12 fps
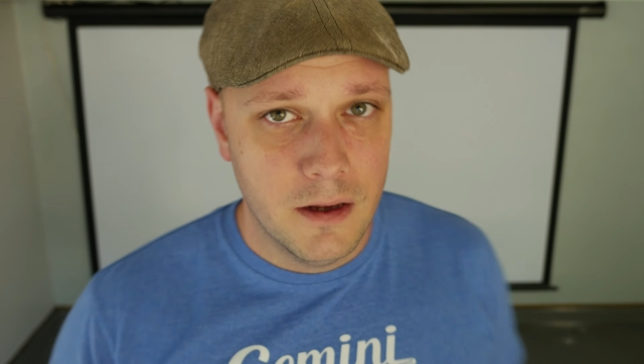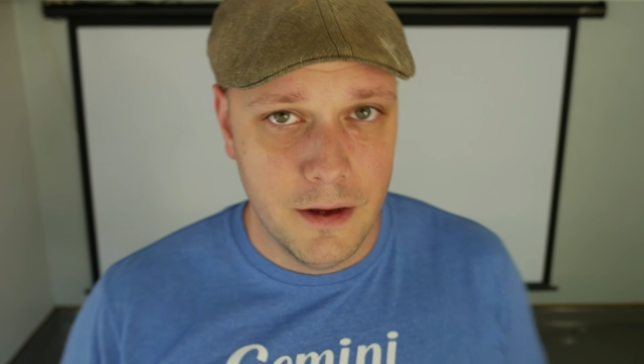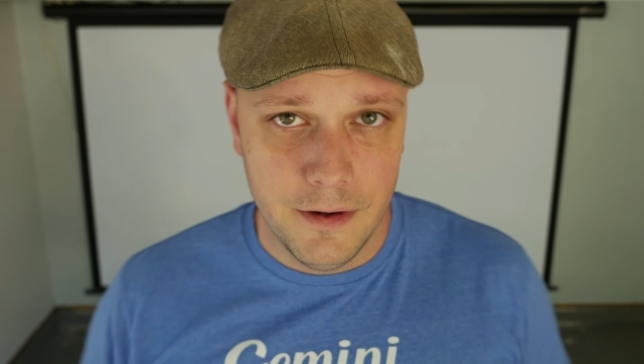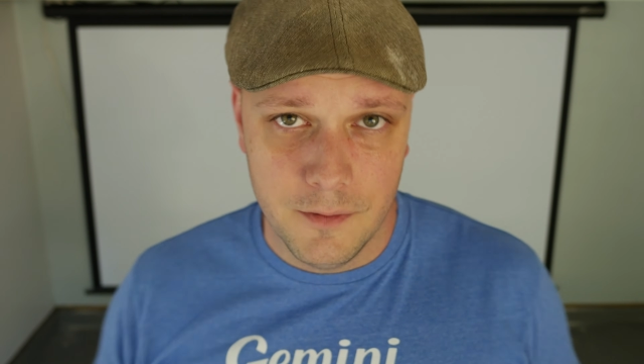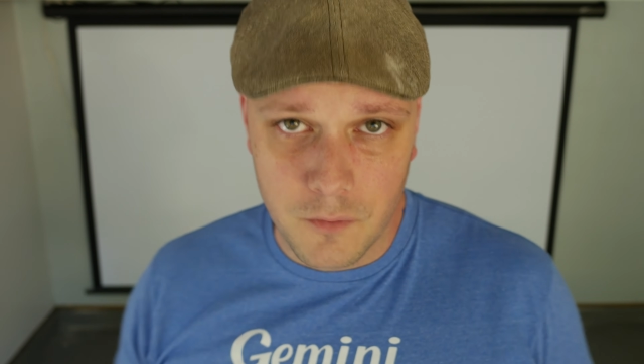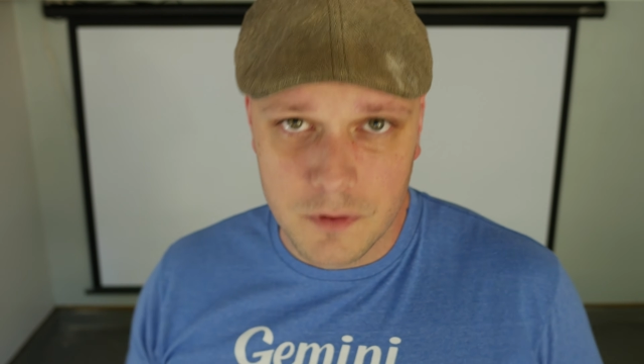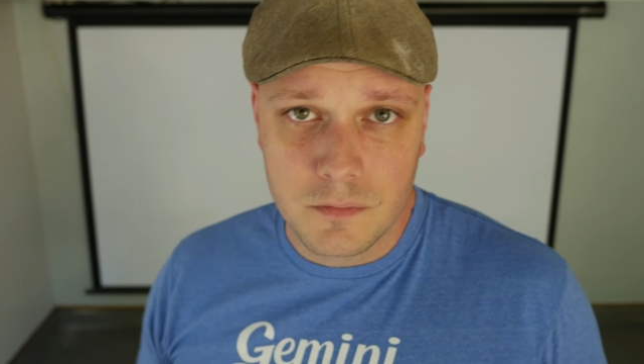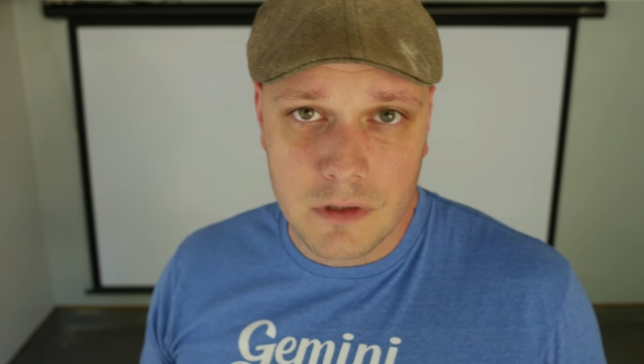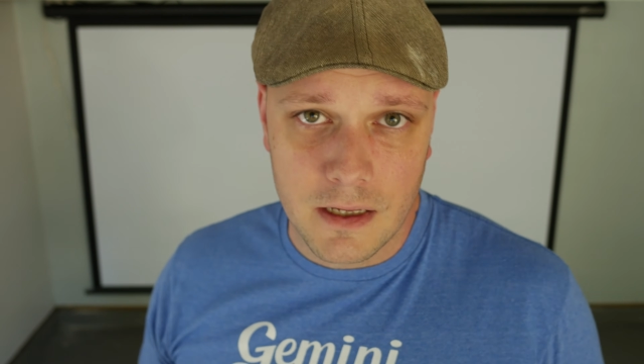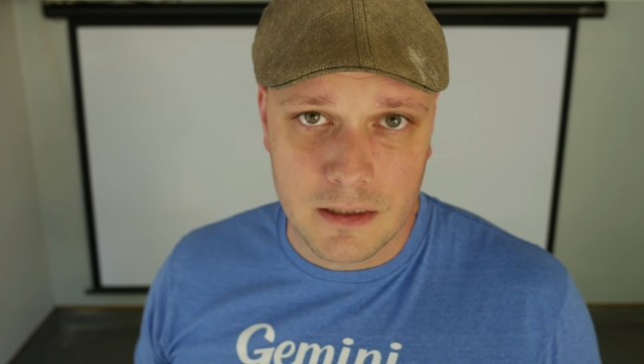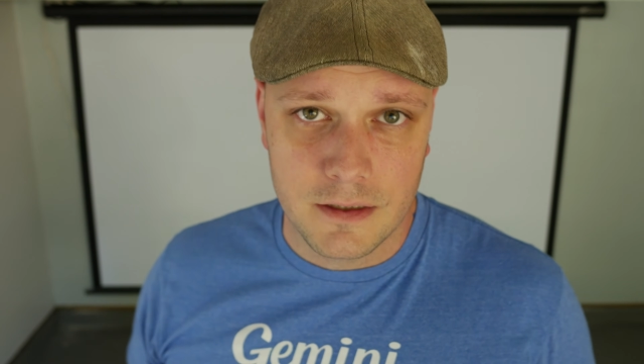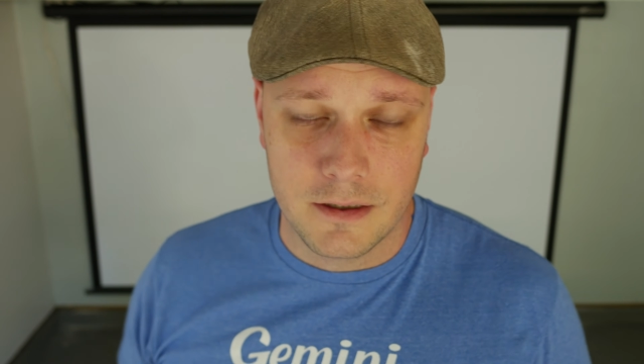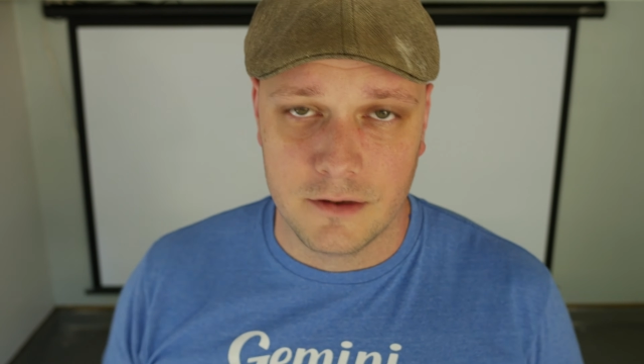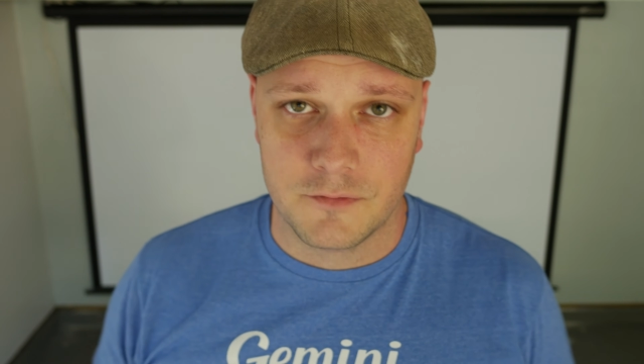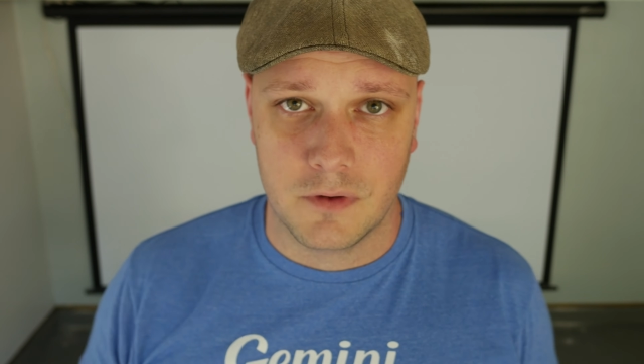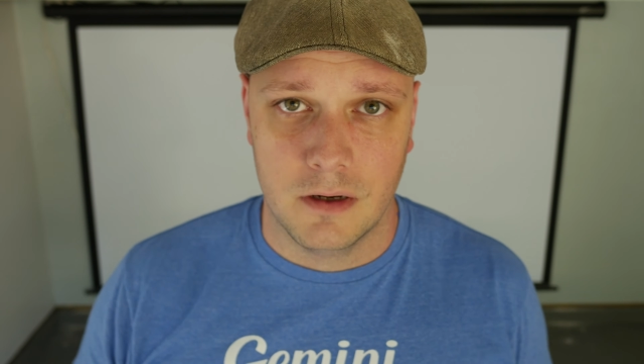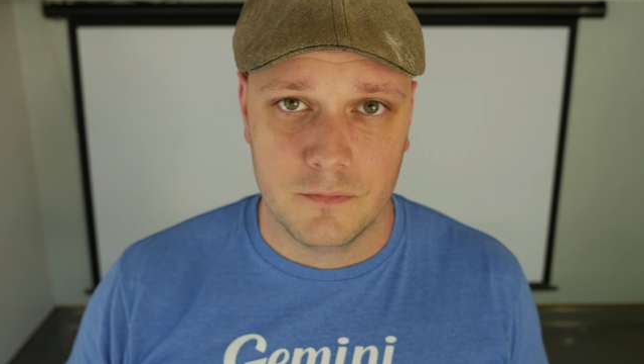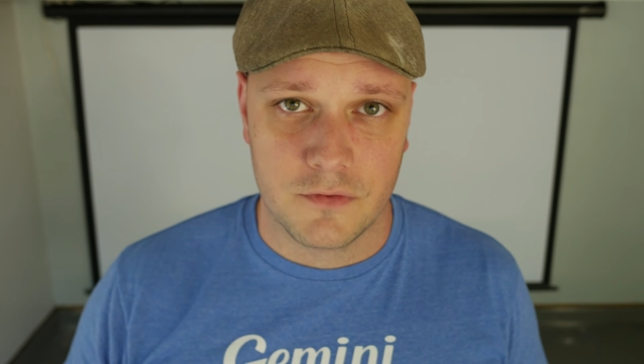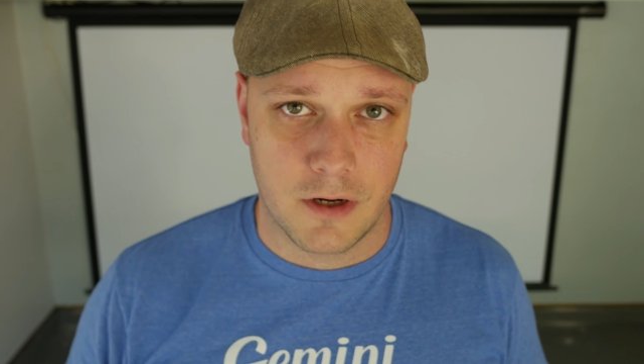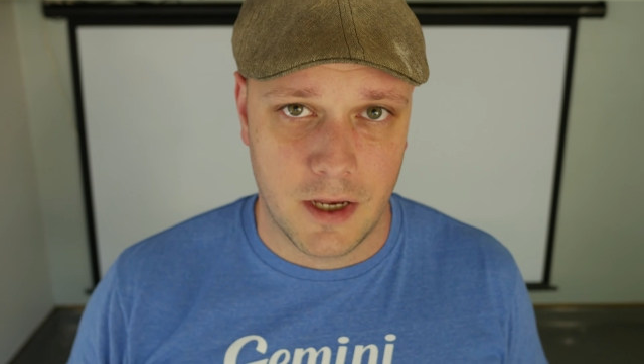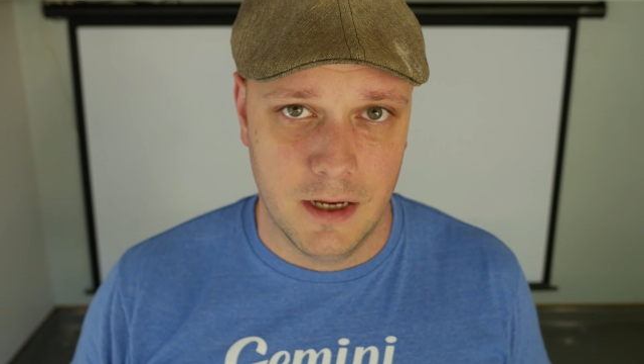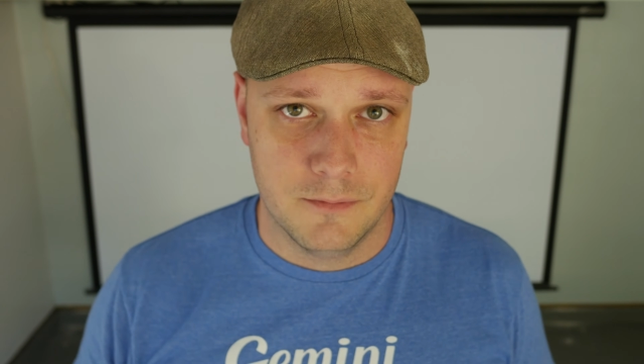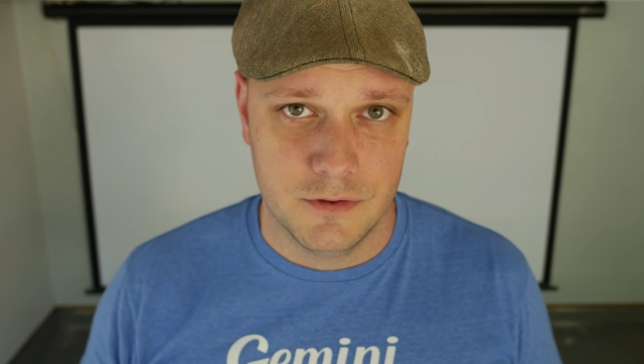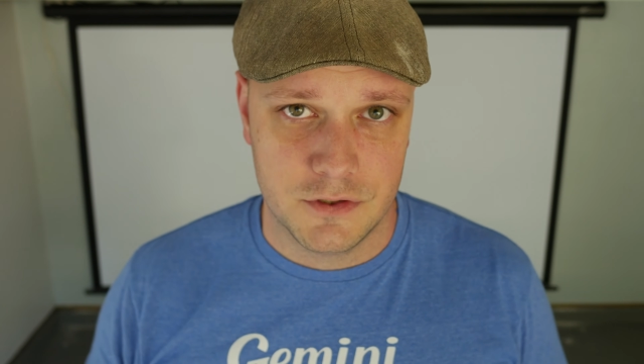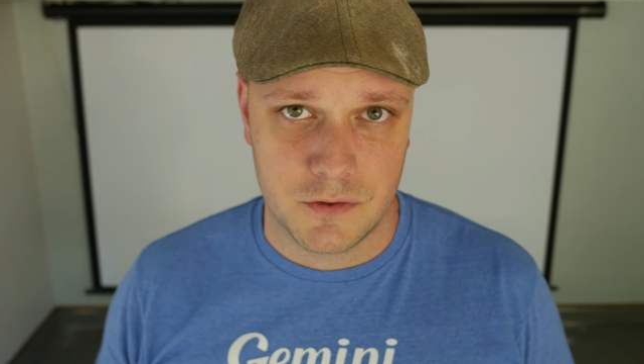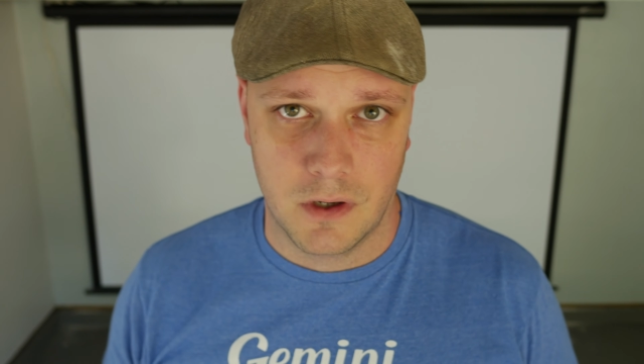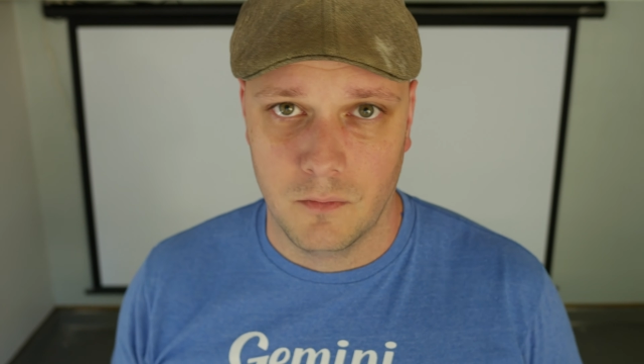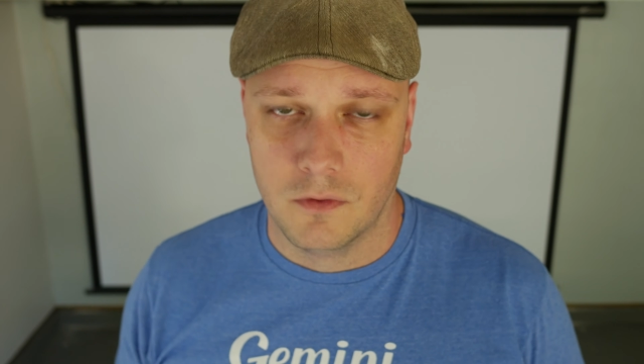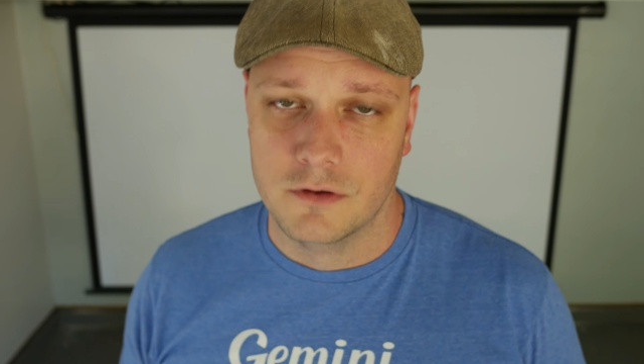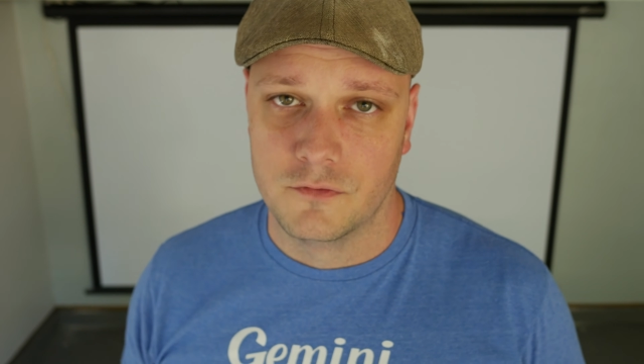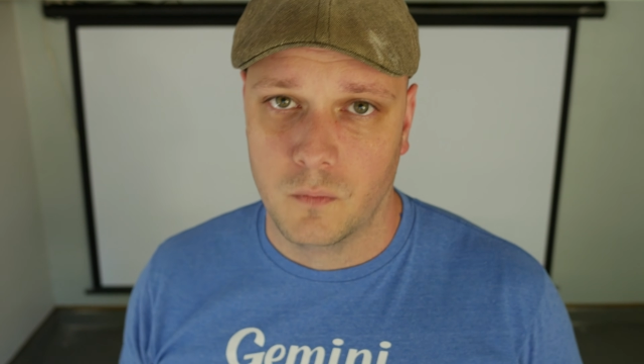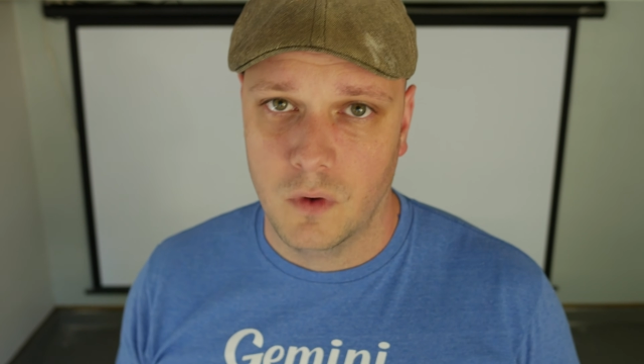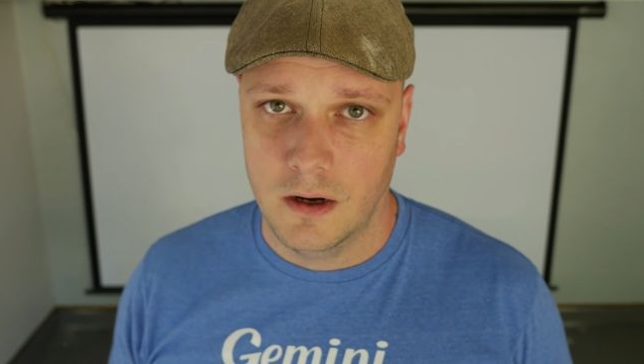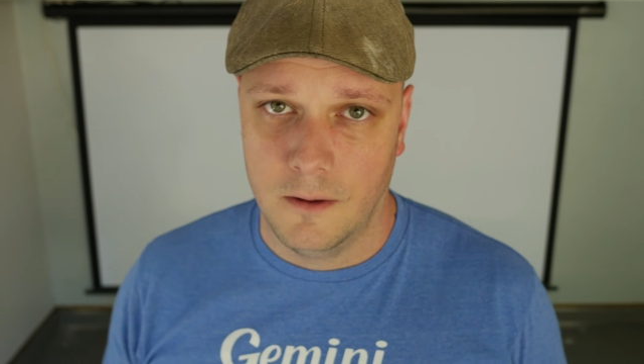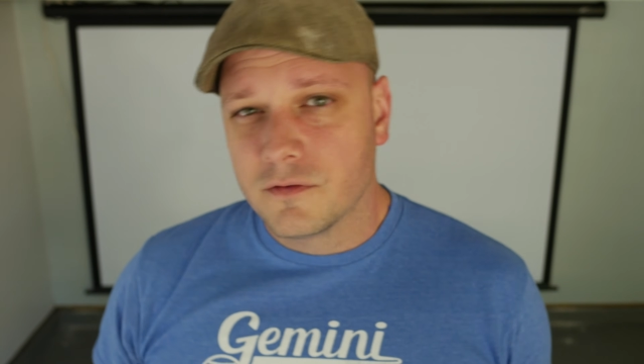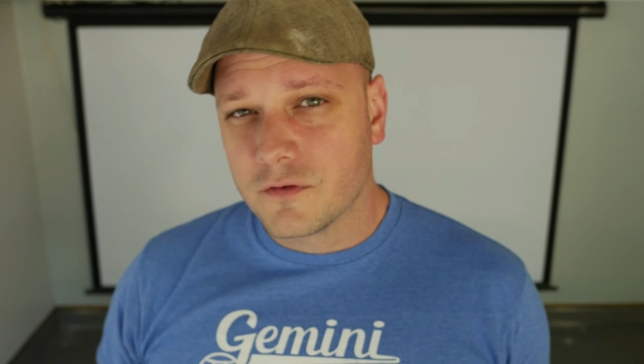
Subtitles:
and it would likely cause problems on 1/2 inch drywall as well.